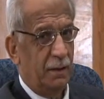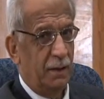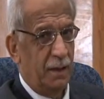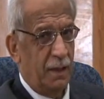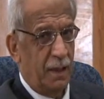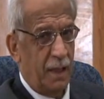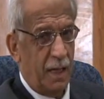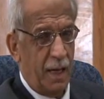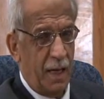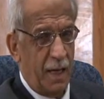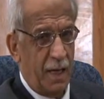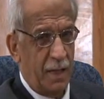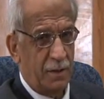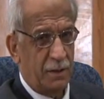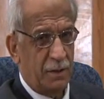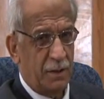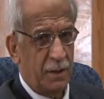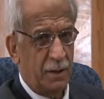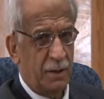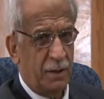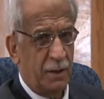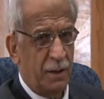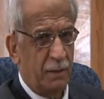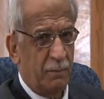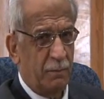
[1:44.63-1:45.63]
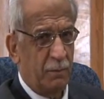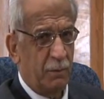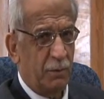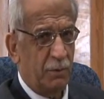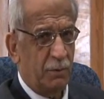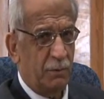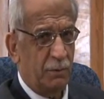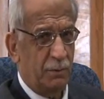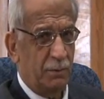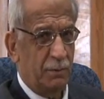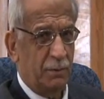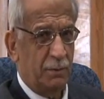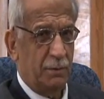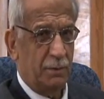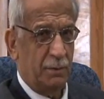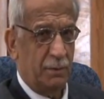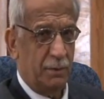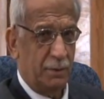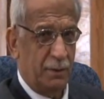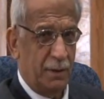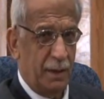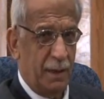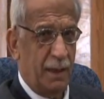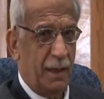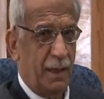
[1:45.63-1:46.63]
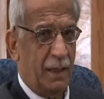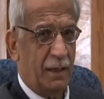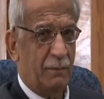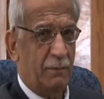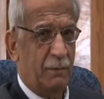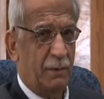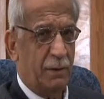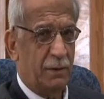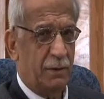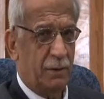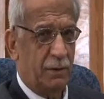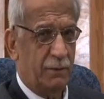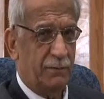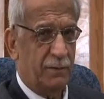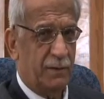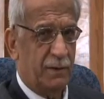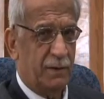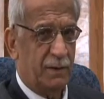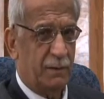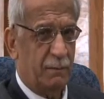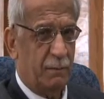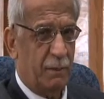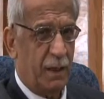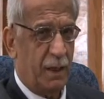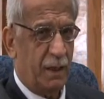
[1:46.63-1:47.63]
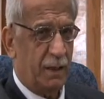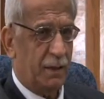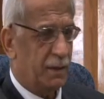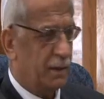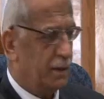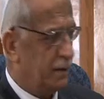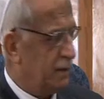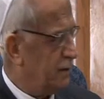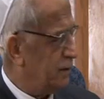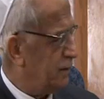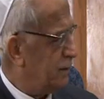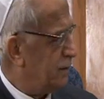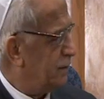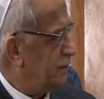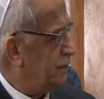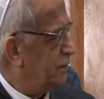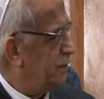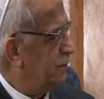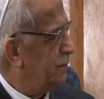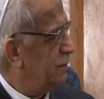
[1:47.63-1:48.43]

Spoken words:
In ancient Hebrew, the language of the Samaritans.